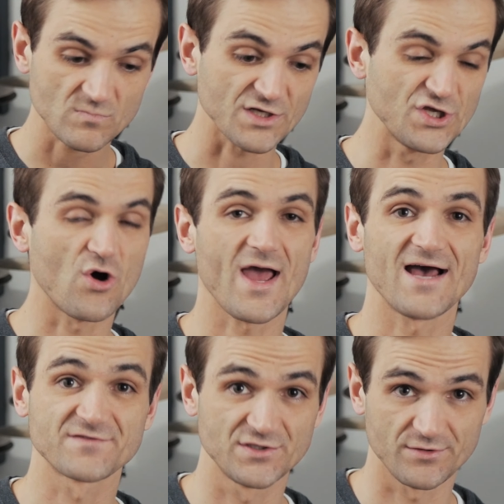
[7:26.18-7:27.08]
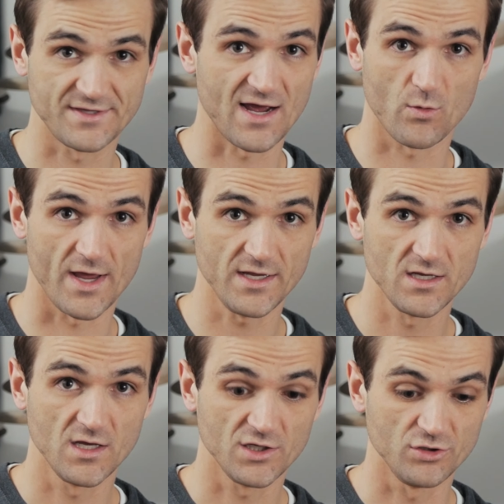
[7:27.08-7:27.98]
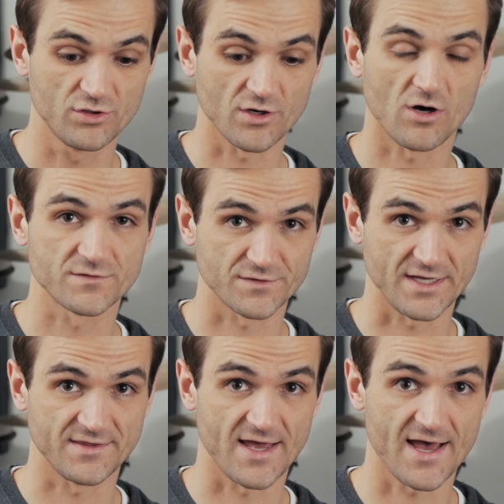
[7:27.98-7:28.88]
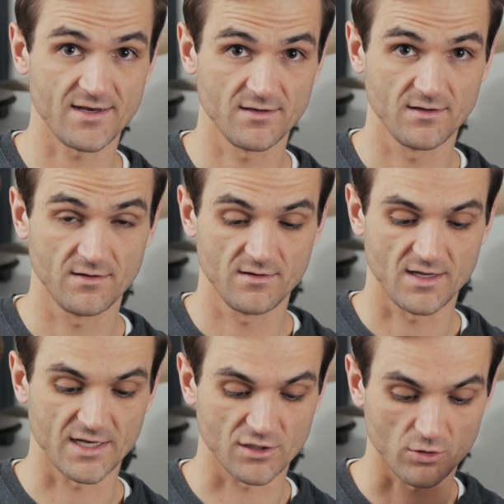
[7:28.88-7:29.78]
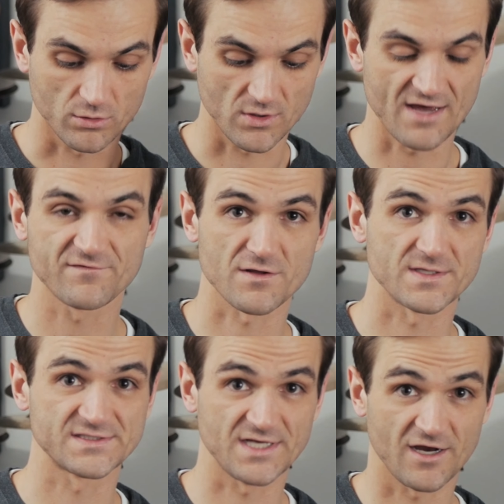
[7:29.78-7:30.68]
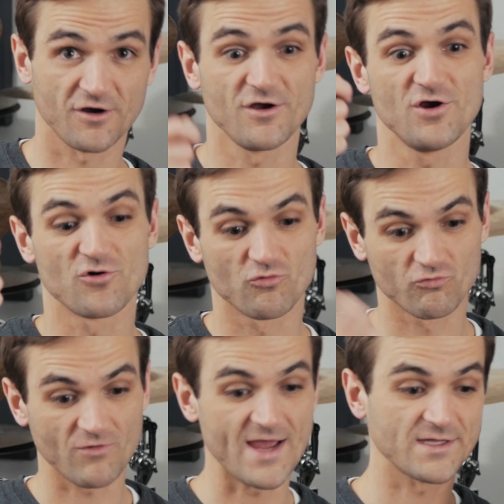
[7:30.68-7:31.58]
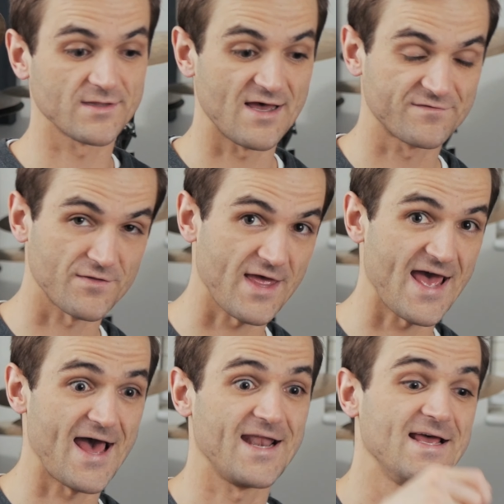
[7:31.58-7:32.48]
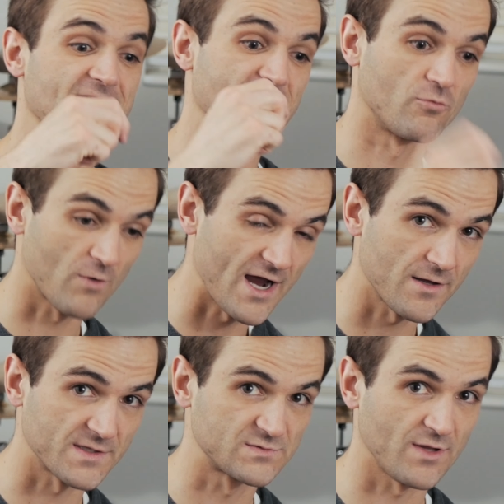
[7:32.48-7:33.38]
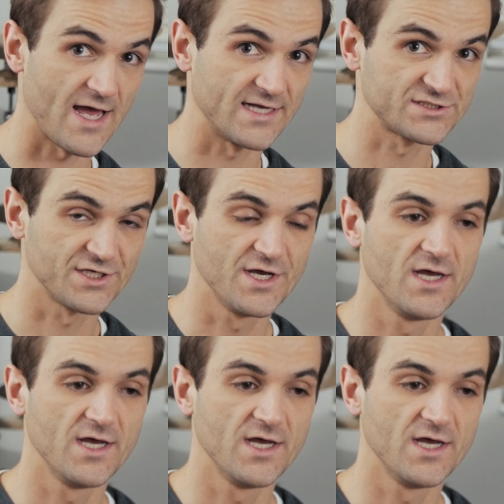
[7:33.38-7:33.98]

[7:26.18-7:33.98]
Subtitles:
You don't have to do it that way. You could alternate that and go left on the snare, right, left on the hat, and right on the splash.